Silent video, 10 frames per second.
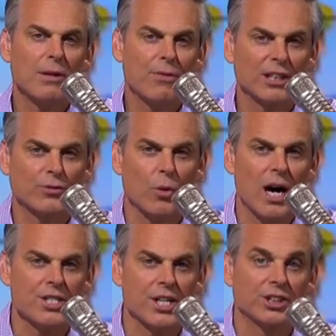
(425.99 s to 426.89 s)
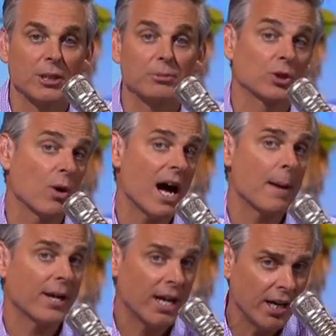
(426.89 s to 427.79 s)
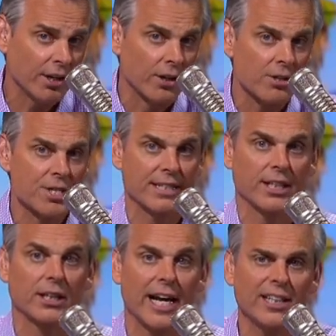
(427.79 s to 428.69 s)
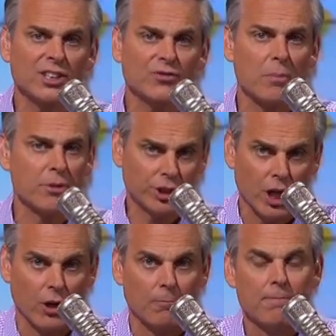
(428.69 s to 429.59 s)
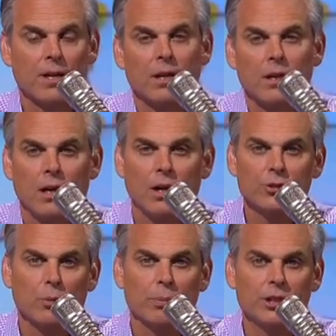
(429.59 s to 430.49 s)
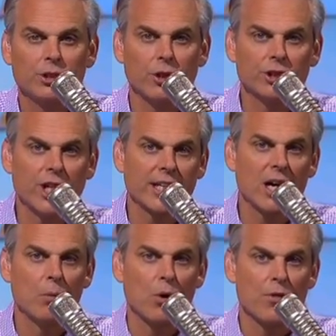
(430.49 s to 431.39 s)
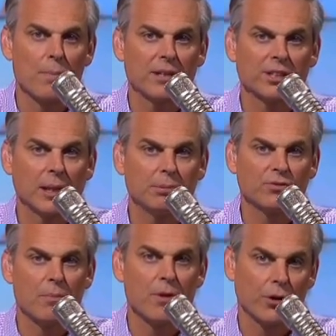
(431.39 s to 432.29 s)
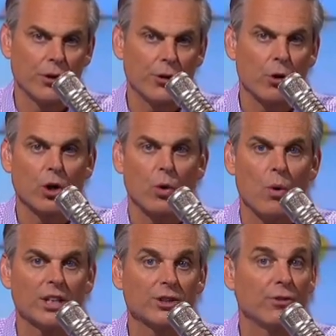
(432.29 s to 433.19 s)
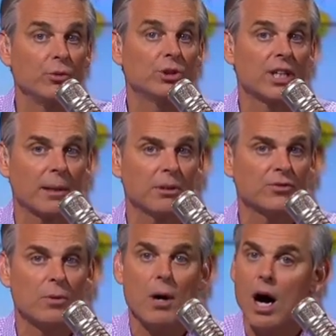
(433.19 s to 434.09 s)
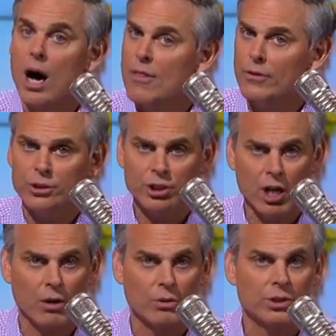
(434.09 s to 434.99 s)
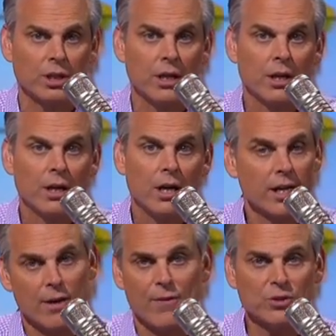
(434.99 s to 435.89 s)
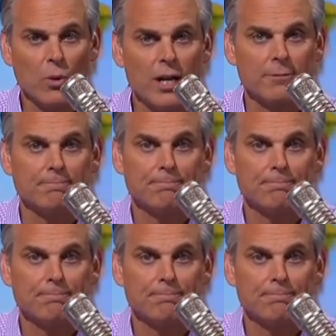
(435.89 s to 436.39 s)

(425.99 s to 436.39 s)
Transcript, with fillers: Thanks for watching. Subscribe here to get the latest from the show. Also, be sure to check out more of the best clips from The Herd or go watch a few segments from other shows on FS1.